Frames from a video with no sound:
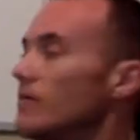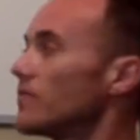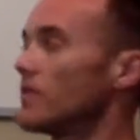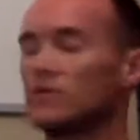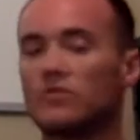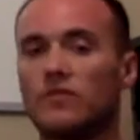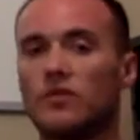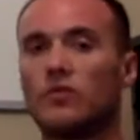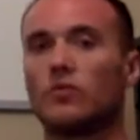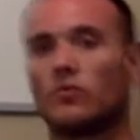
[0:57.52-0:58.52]
for those of you
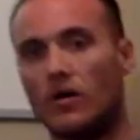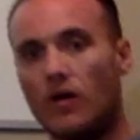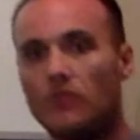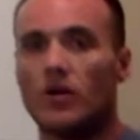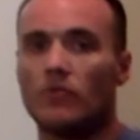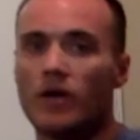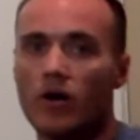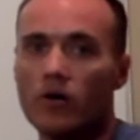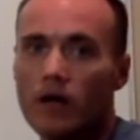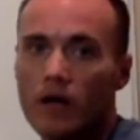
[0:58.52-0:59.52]
who don't
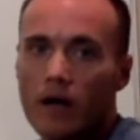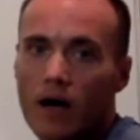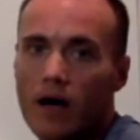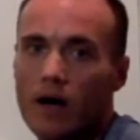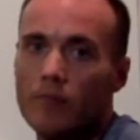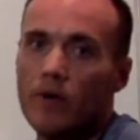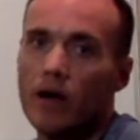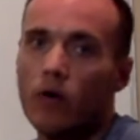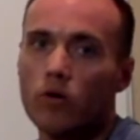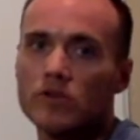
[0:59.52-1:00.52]
know. A
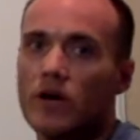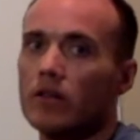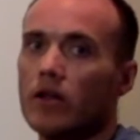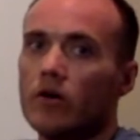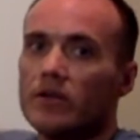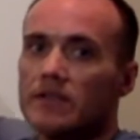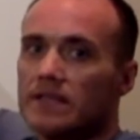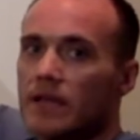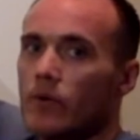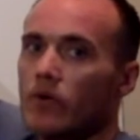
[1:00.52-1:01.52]
horizontal load is like,
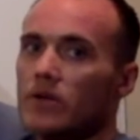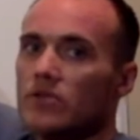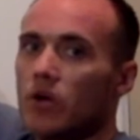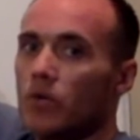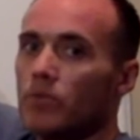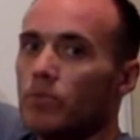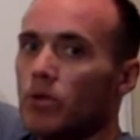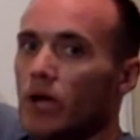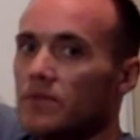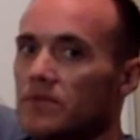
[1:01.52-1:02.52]
say we were going to start with
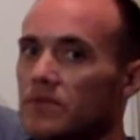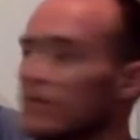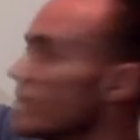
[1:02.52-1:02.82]
pull-ups, for